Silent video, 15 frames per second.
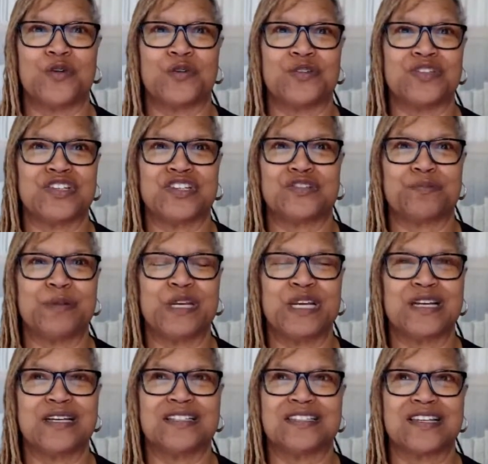just
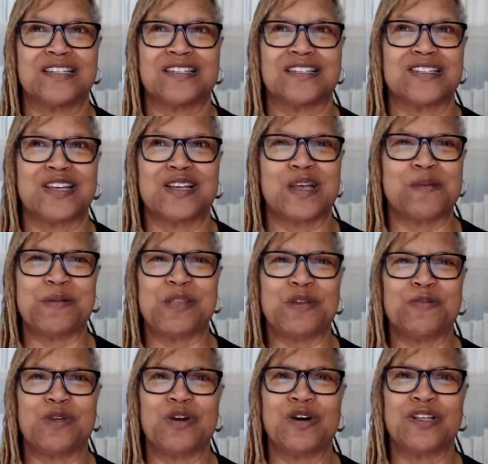because I mean, the
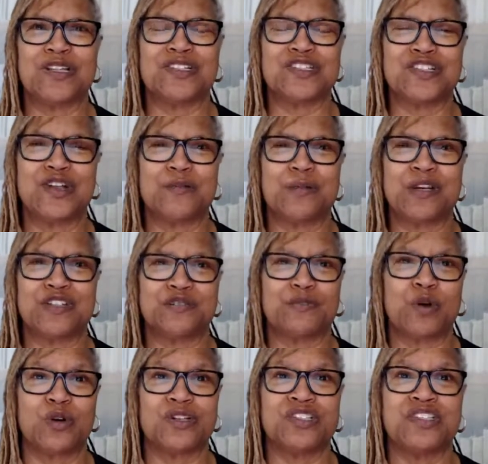world is so much
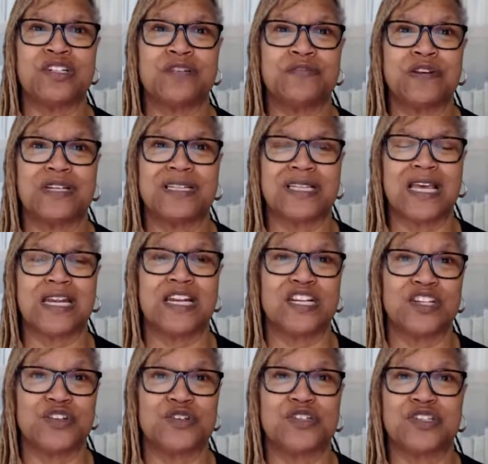more different than it
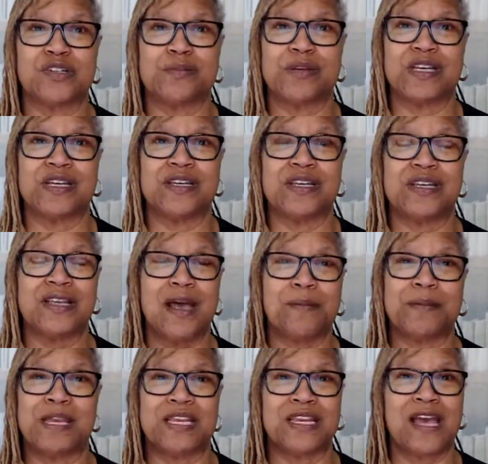used to be. I
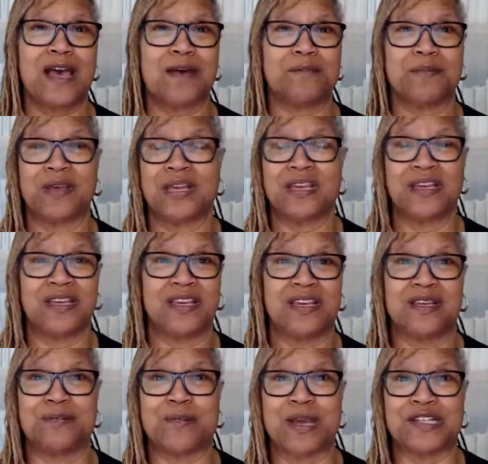mean, I'm
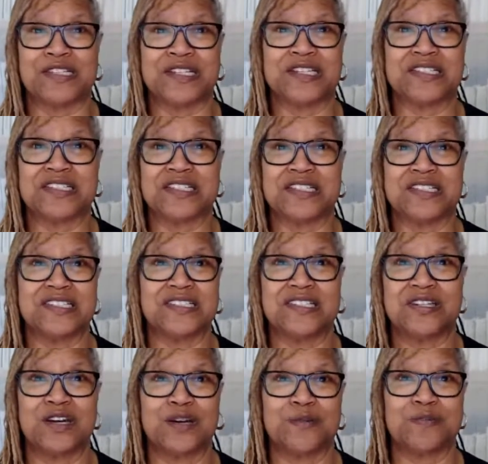in my
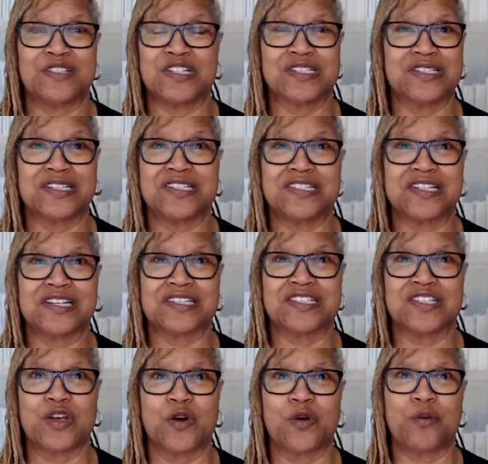60s, I'm 66.
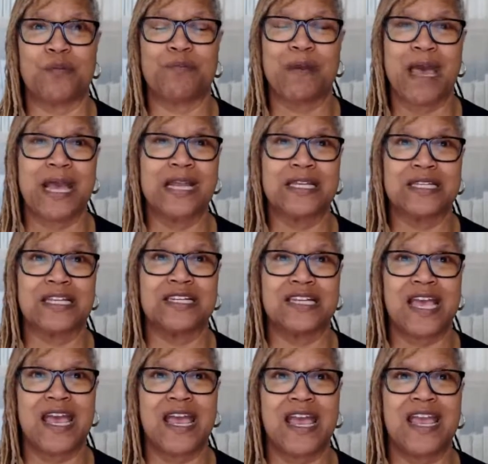So back in the
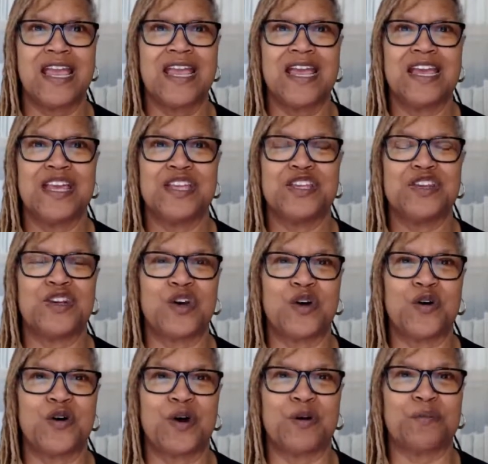day,
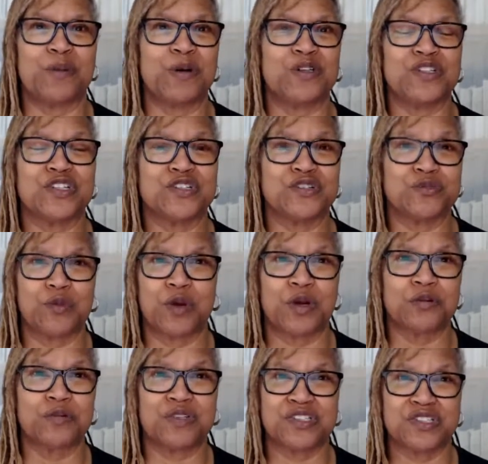a person's
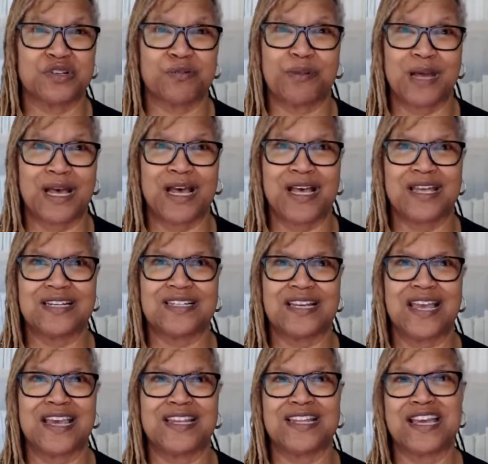word was their bond,
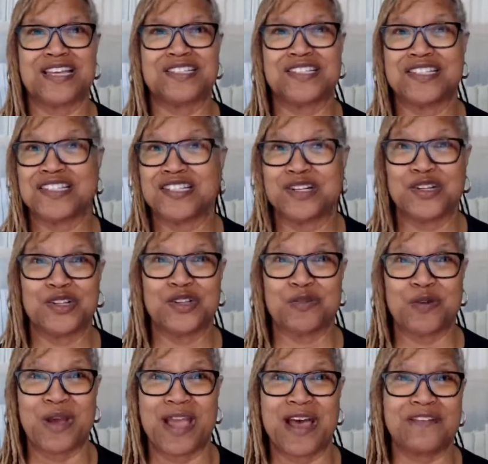and that's still the
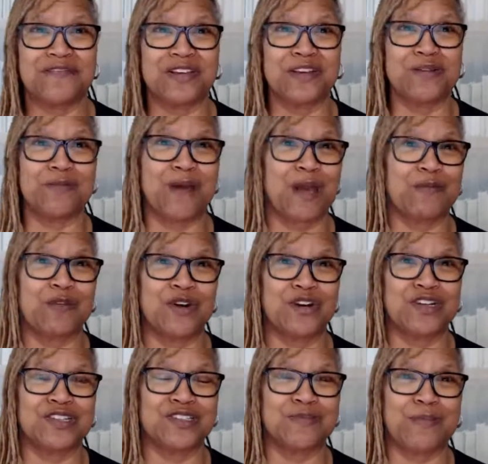way I feel. My
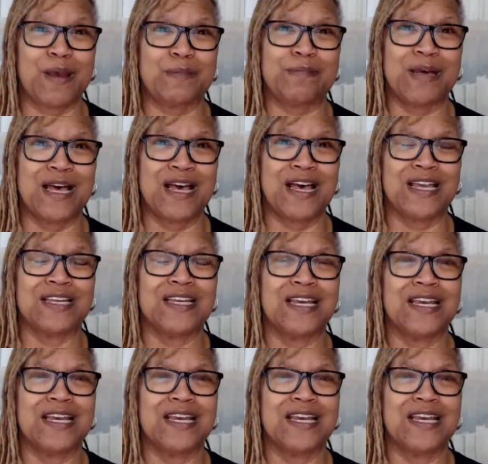word is my bond.